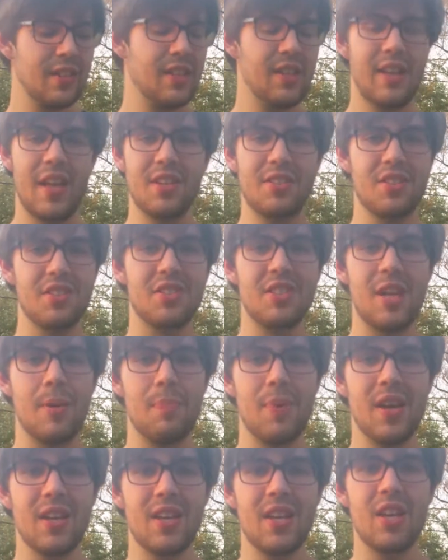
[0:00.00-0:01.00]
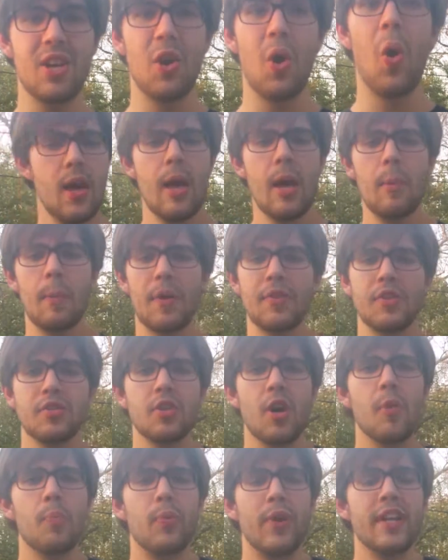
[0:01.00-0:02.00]
that's just nitpicky. But
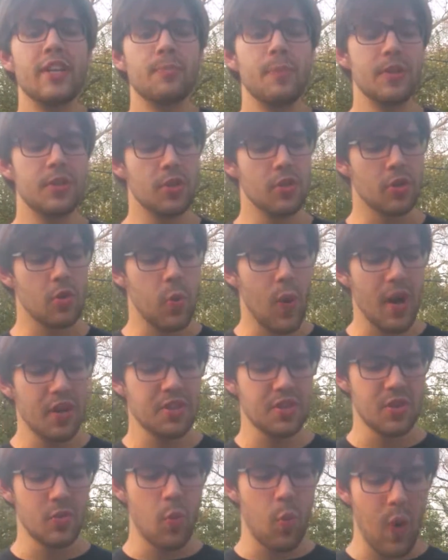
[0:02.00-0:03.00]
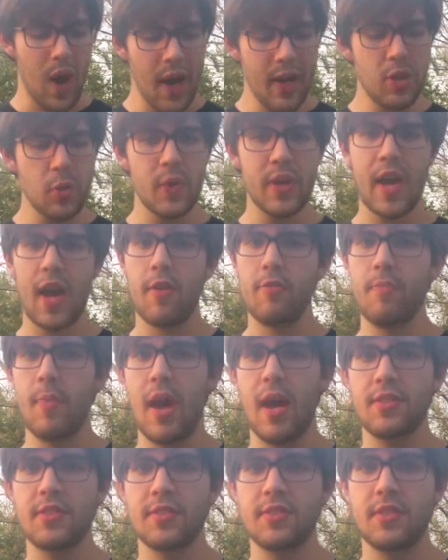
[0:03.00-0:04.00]
this all brings me to the question, why do we have
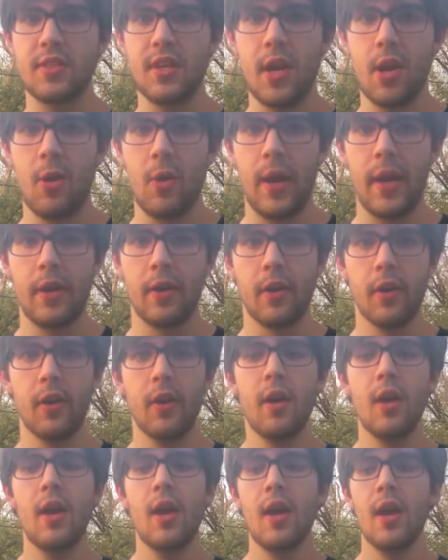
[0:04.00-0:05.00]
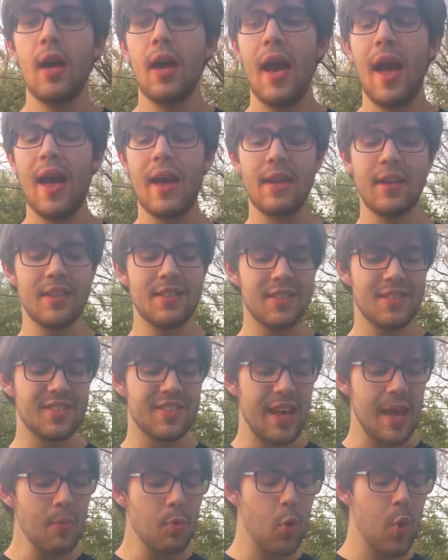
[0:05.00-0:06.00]
Max as a narrator? And it's the
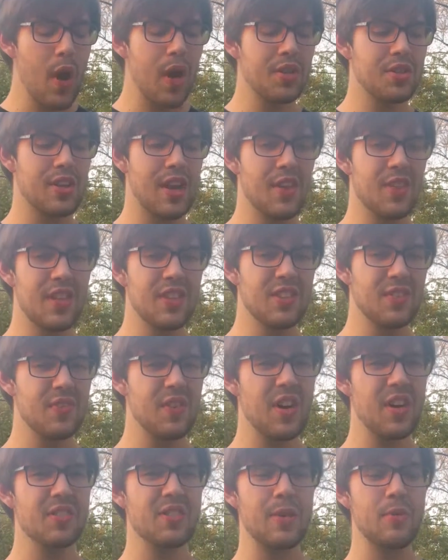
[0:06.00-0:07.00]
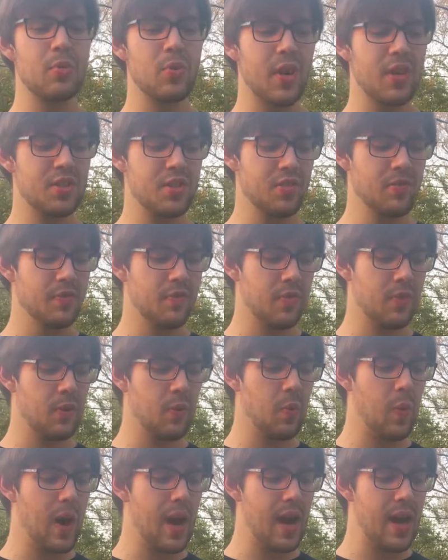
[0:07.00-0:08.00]
same question, I think, the very same question for
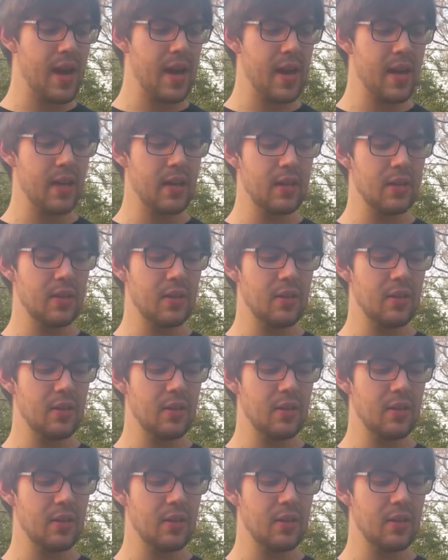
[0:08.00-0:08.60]
why